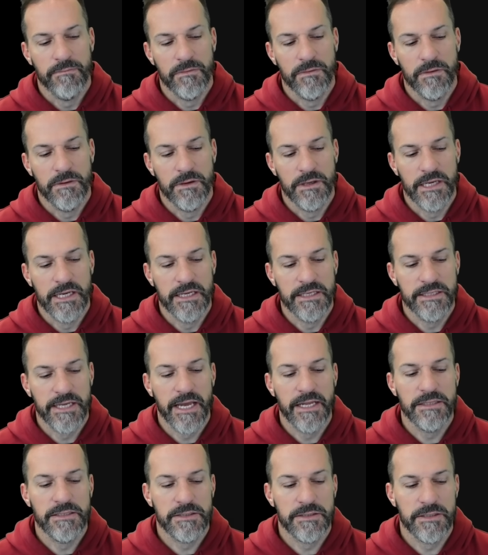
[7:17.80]
he
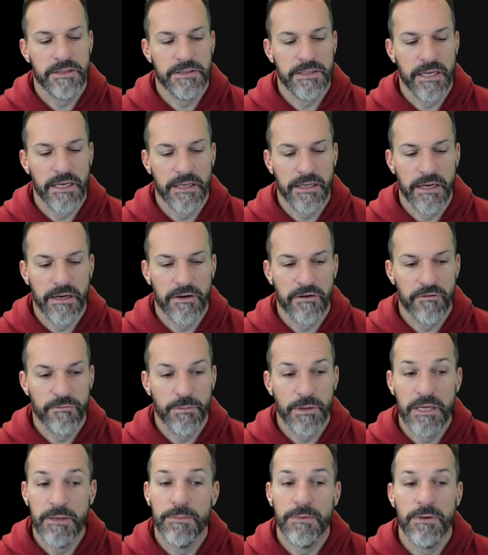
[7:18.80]
tends to take care of
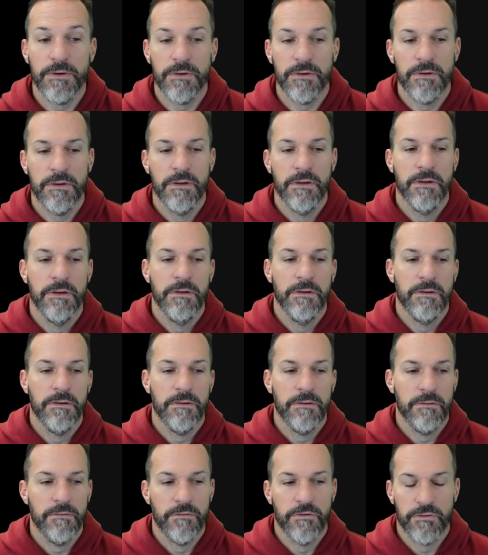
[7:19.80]
people
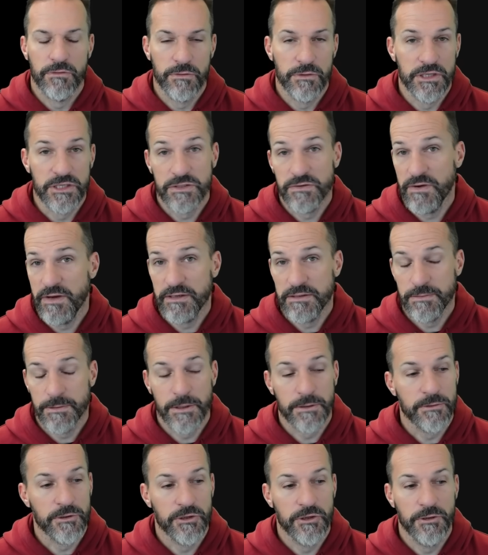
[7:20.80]
through this
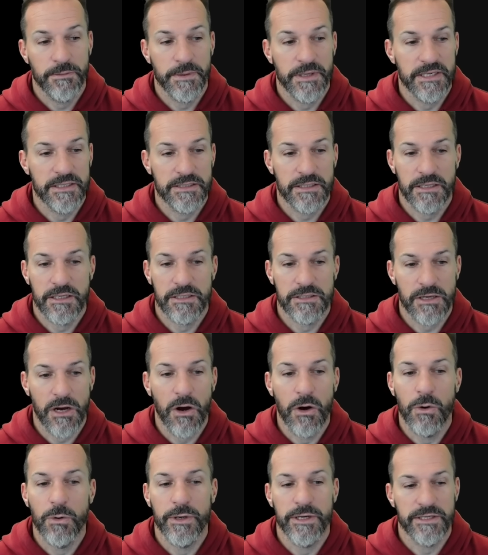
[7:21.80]
Facebook group. He's
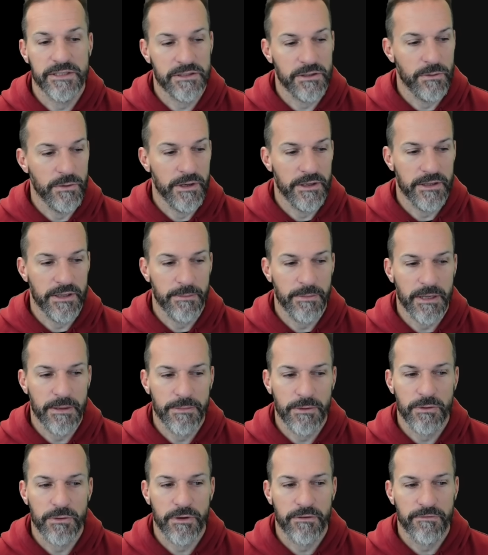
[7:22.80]
always the one that
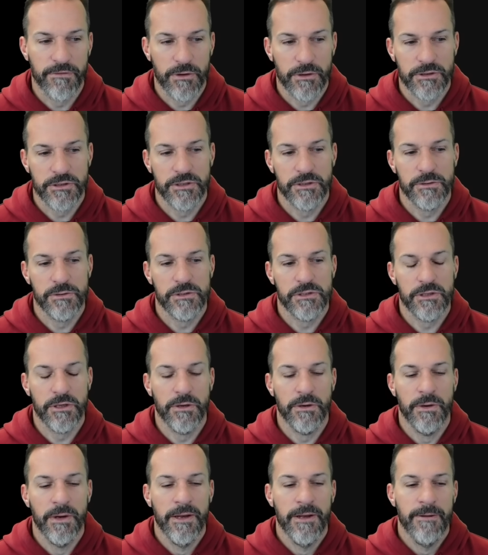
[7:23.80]
people refer to.
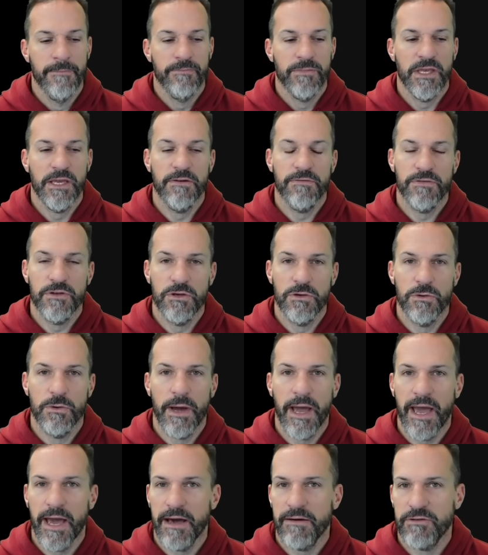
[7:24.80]
So if you
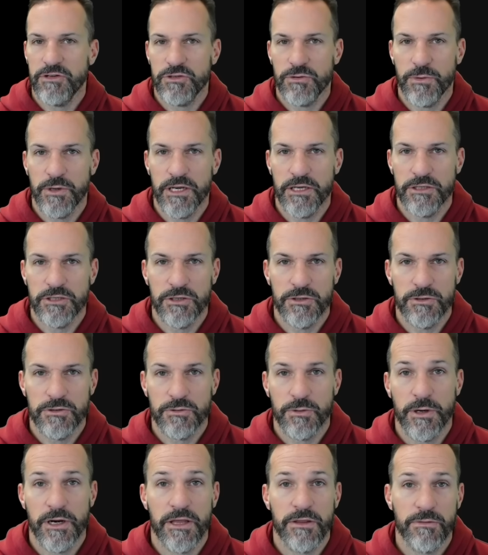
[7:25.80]
have a 22,
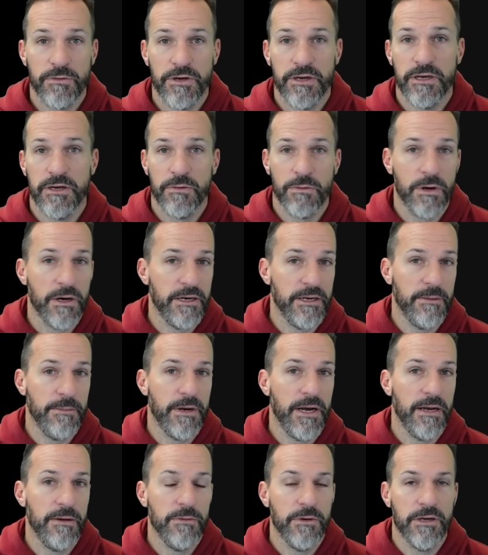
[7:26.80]
23, you're wanting to
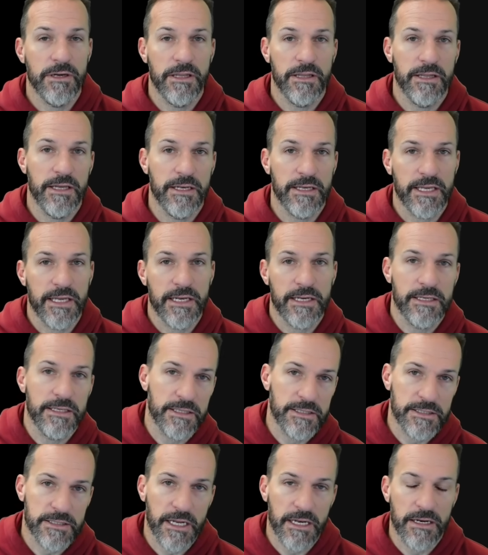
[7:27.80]
buy one and then get an
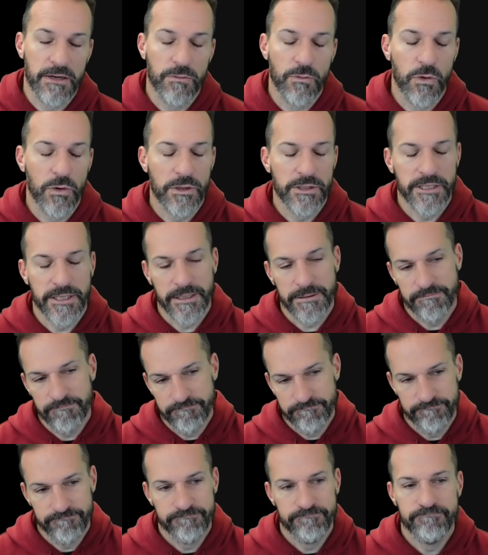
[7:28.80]
extended warranty,
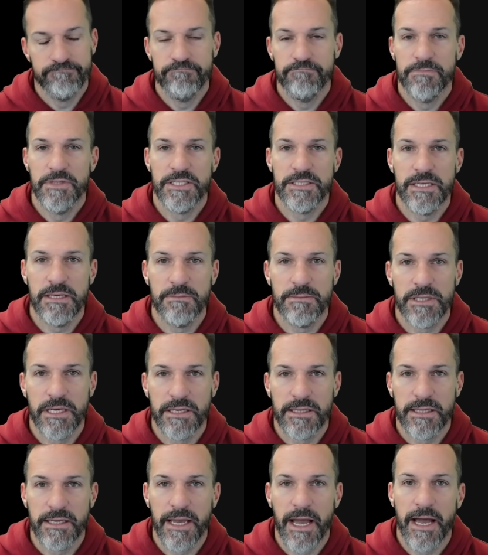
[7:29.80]
this seems
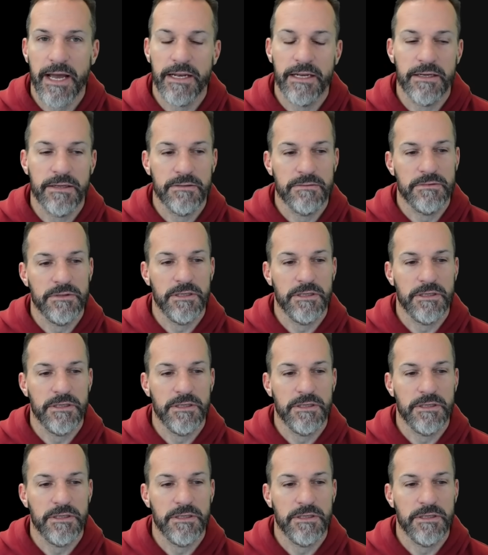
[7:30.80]
like the guy to